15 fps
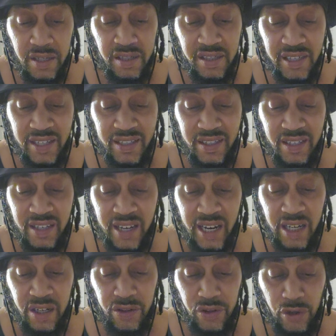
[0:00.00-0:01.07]
it said the
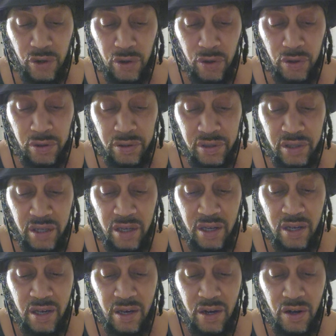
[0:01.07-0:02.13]
Neanderthals
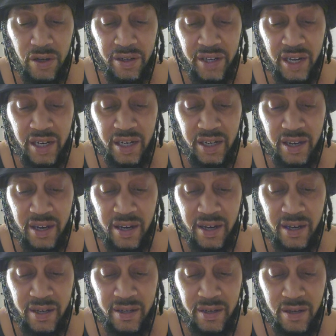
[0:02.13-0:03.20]
are
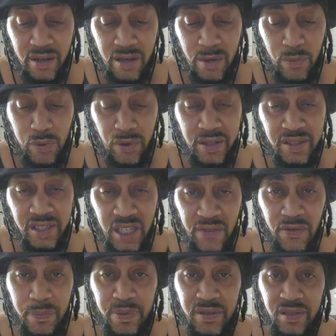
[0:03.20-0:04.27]

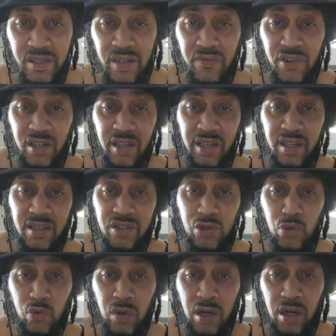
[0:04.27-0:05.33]
99.7% related
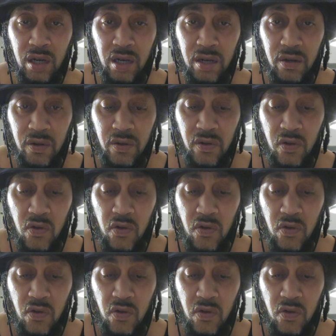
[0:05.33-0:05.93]
to